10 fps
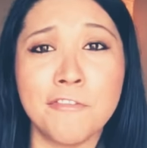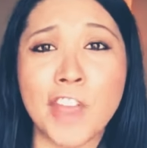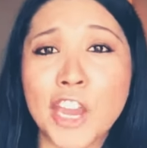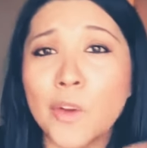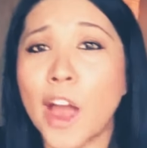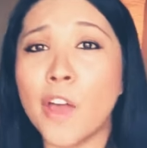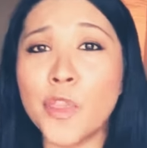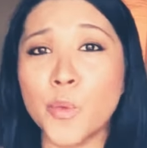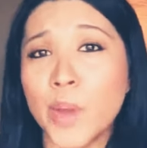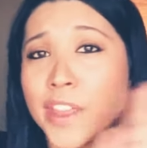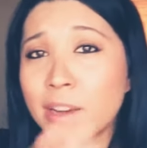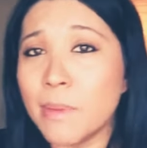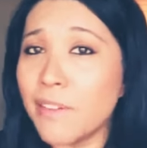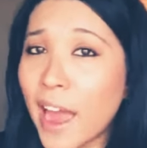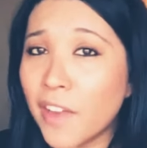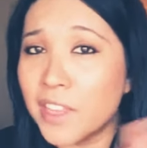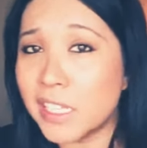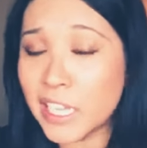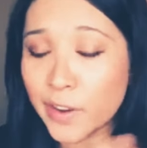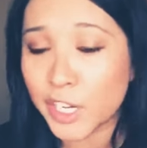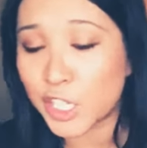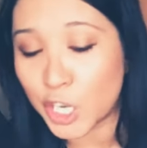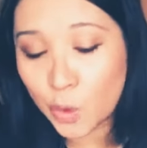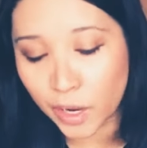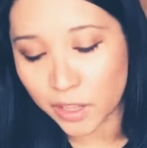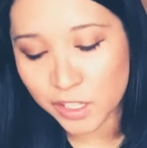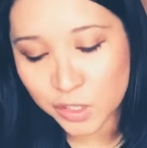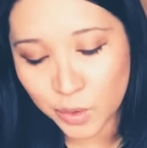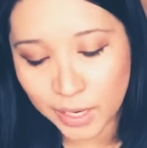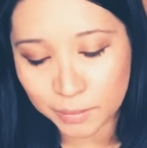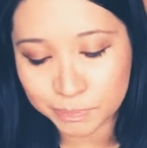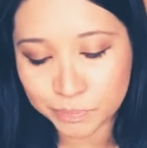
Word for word: figure out the rhythm of how these lyrics are going on the screen.